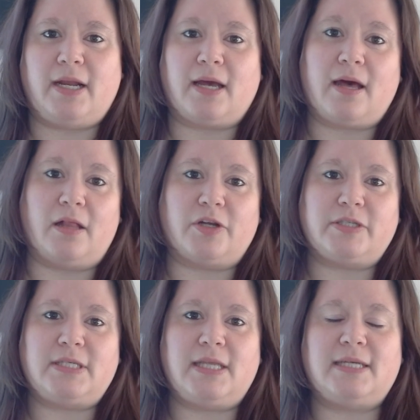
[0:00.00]
a color
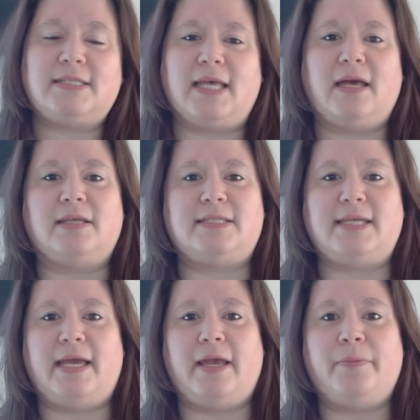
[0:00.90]
to this. Like I'll
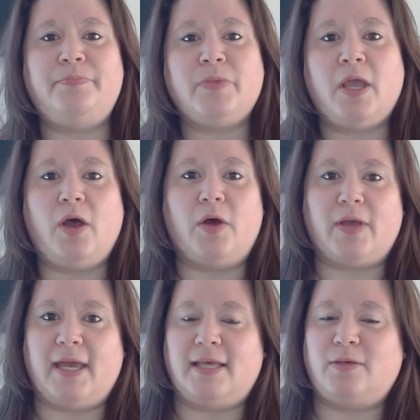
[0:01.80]
say,
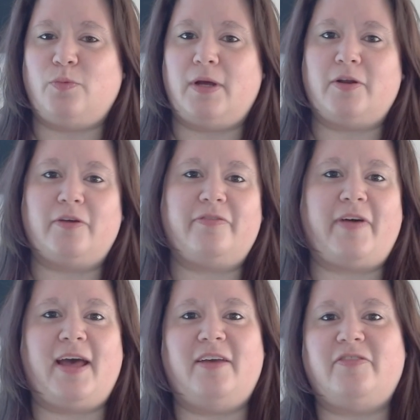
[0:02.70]
okay, what are
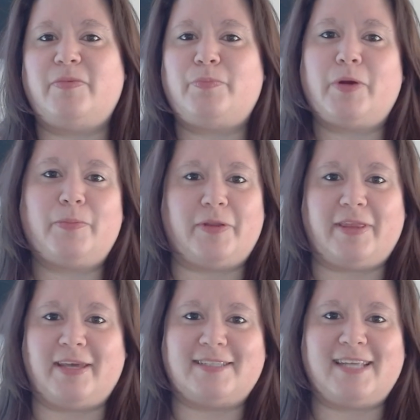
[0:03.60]
5 purple
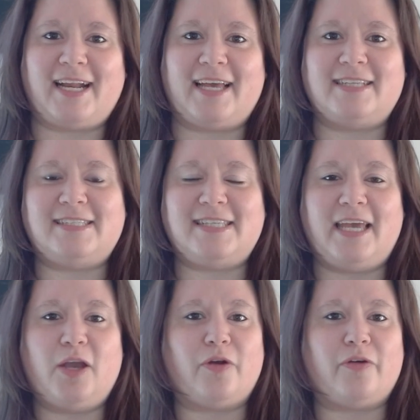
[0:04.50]
things that I can
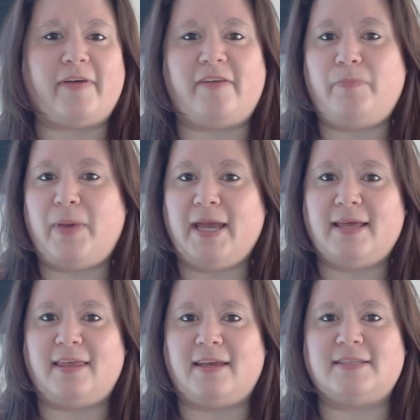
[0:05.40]
see, or 5
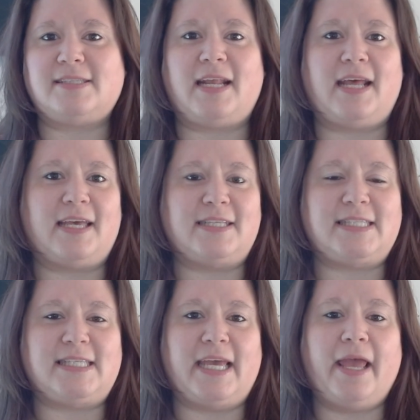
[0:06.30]
pink things that I can
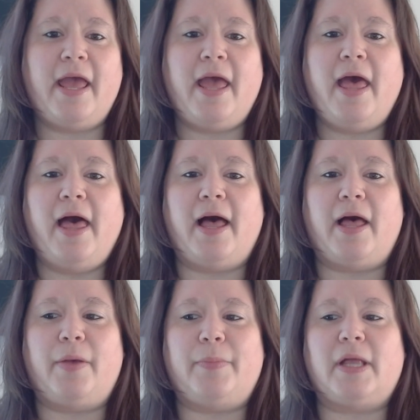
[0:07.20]
see?
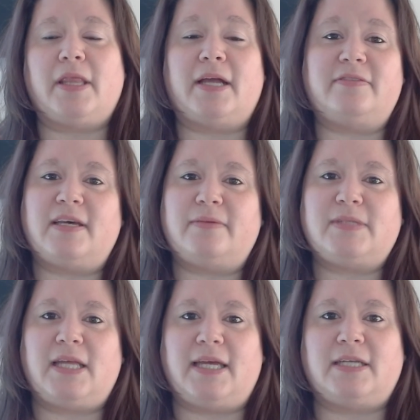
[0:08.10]
A lot of times
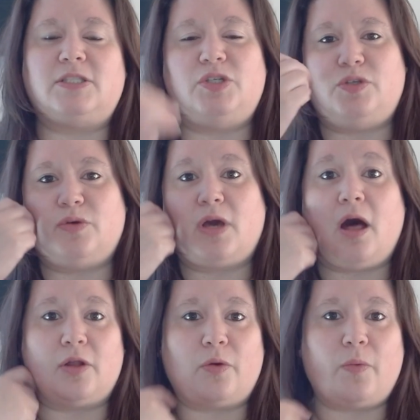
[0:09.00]
I like to do
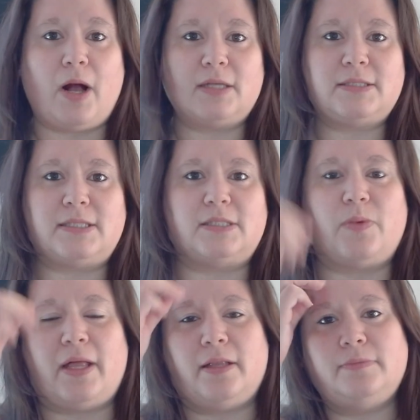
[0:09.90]
color walks as
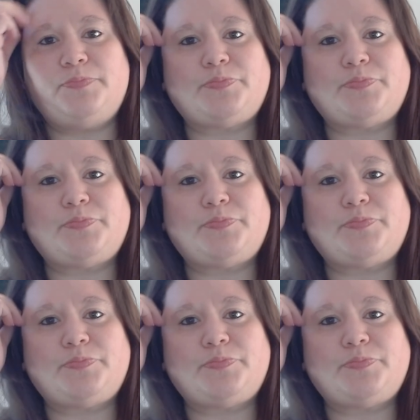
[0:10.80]
well,